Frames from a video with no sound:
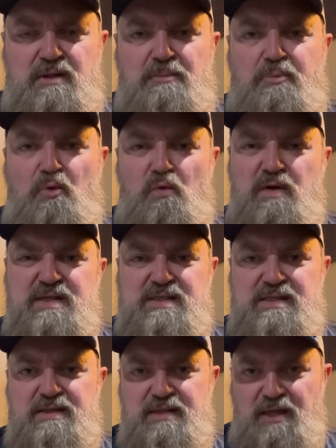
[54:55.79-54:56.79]
the
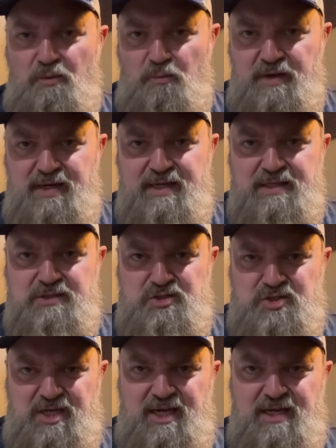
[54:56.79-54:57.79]
poison that we
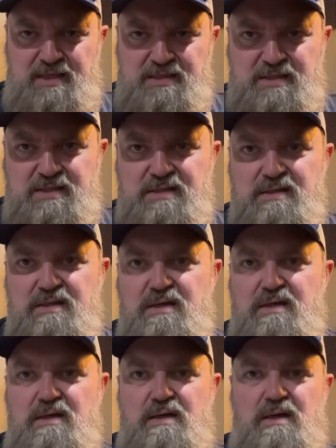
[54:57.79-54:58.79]
ingest.
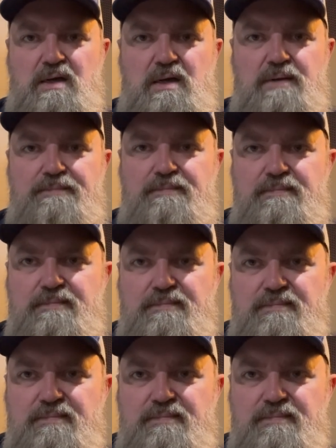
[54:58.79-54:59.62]
Um,